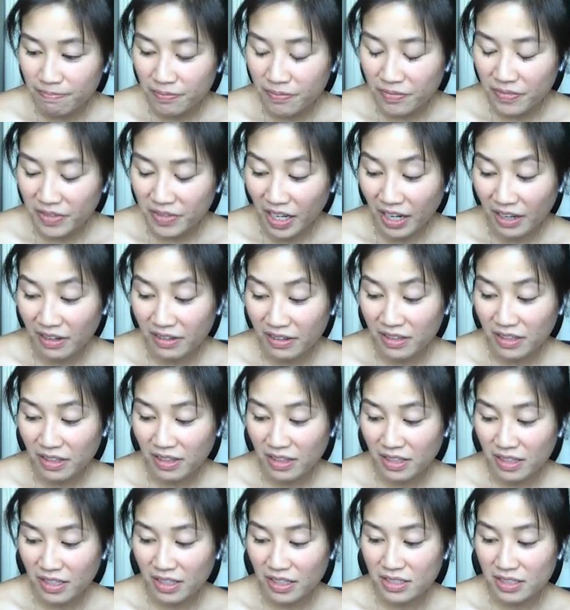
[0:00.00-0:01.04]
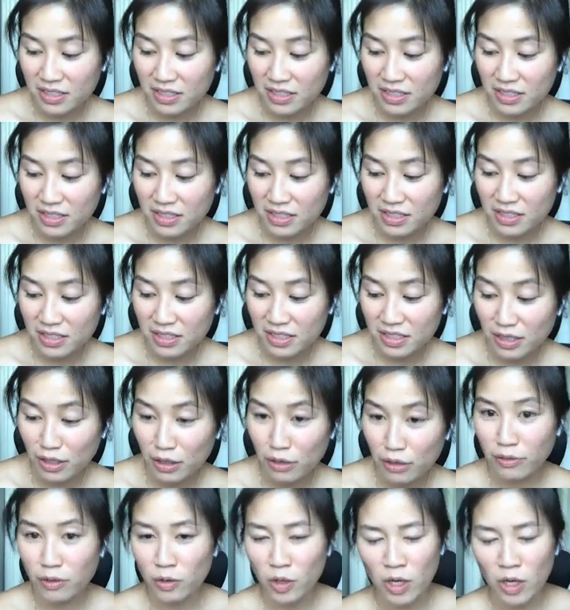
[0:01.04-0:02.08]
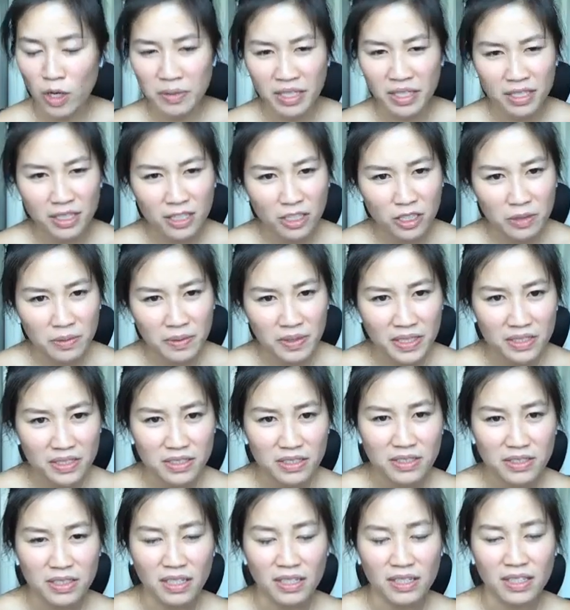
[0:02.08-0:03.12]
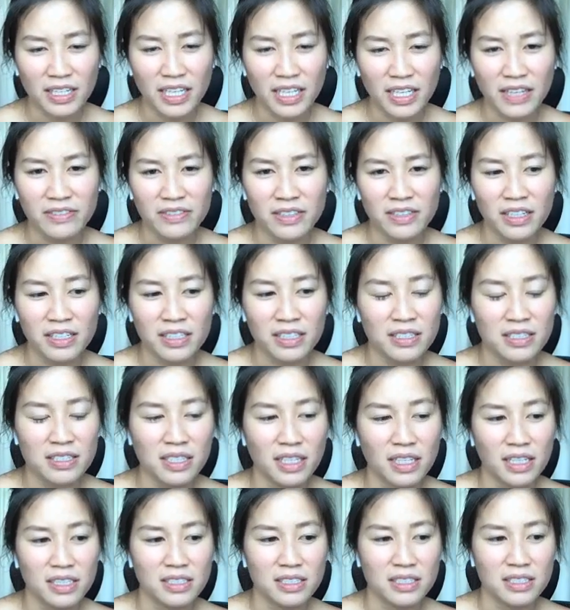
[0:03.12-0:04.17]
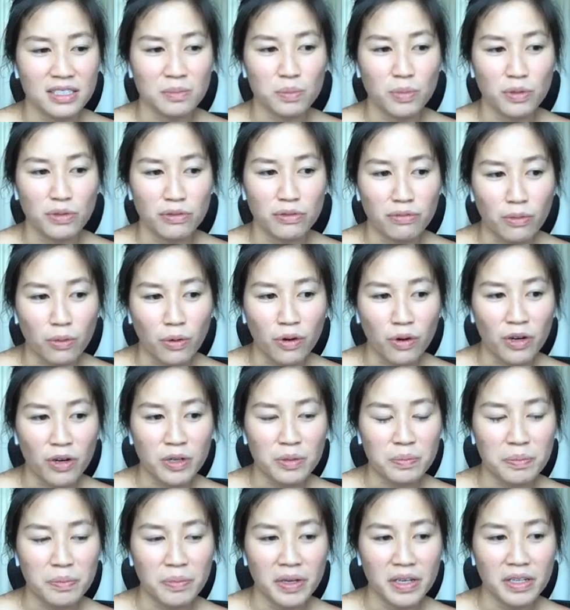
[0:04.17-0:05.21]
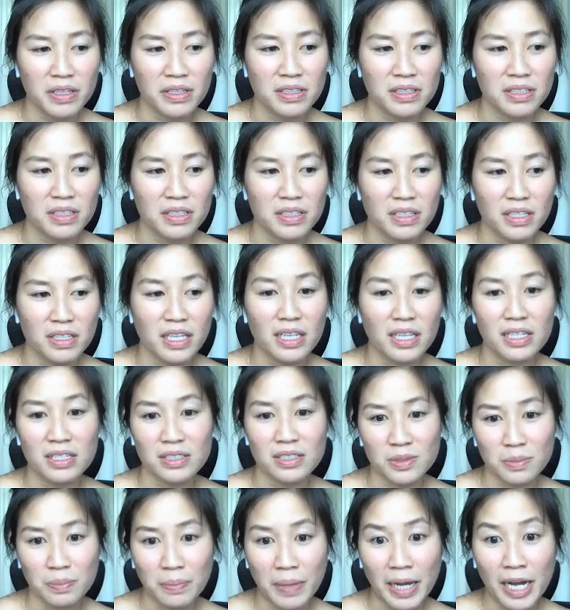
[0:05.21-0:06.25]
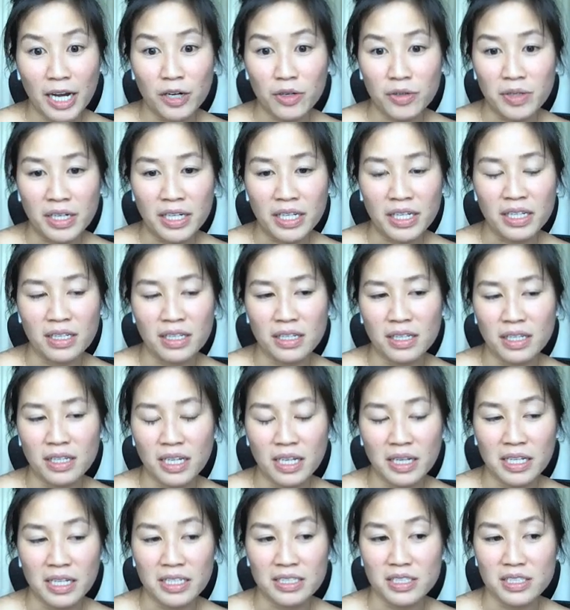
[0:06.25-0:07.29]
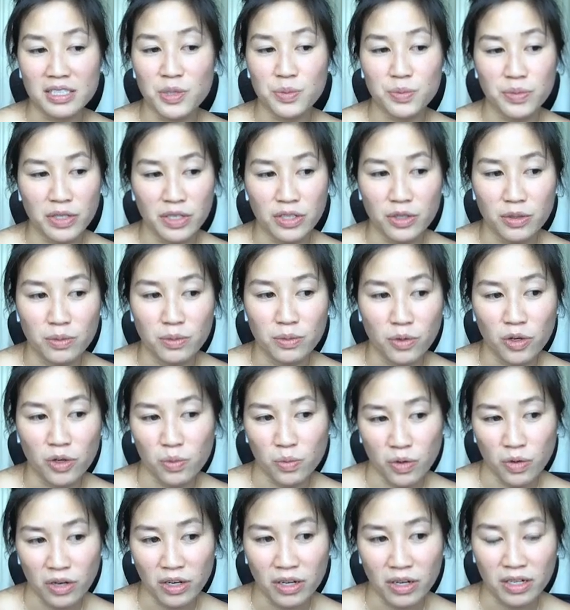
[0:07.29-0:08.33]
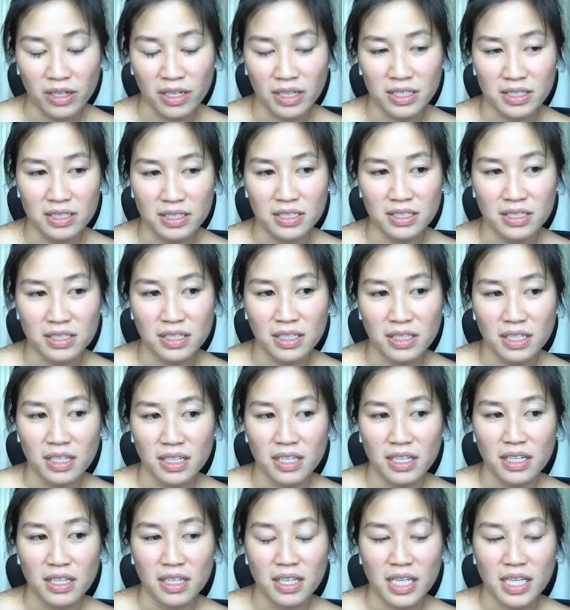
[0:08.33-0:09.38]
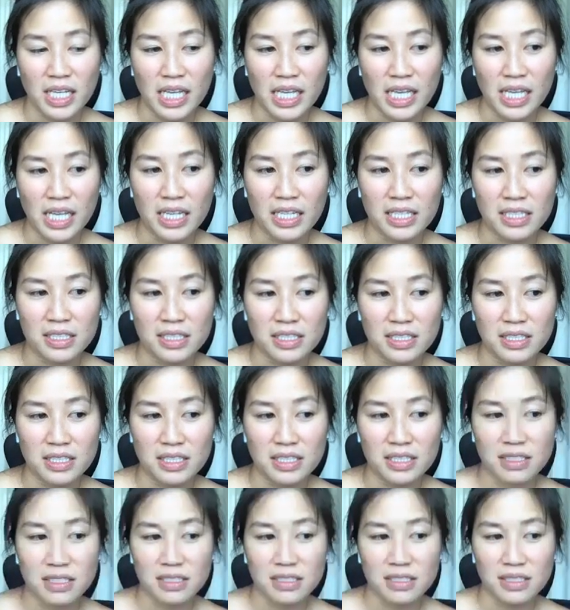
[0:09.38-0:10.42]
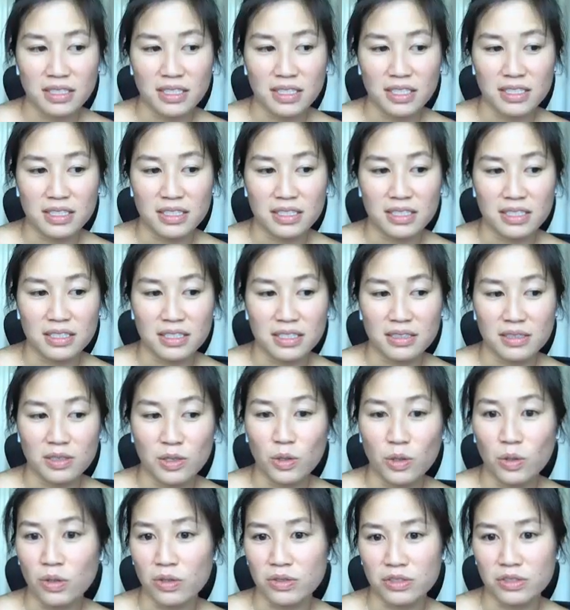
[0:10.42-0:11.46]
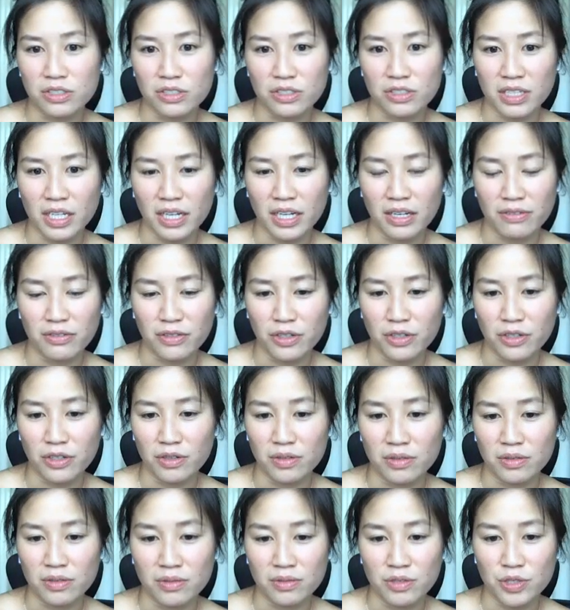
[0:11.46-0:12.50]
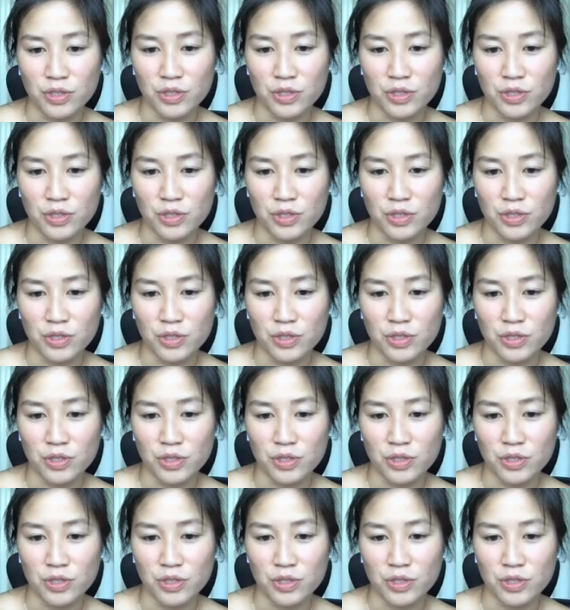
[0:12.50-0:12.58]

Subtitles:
yeah, I think it's overwhelming a little bit to suddenly have an audience that I didn't before, but it is empowering. It does bring you more work, and it's cool to just have your own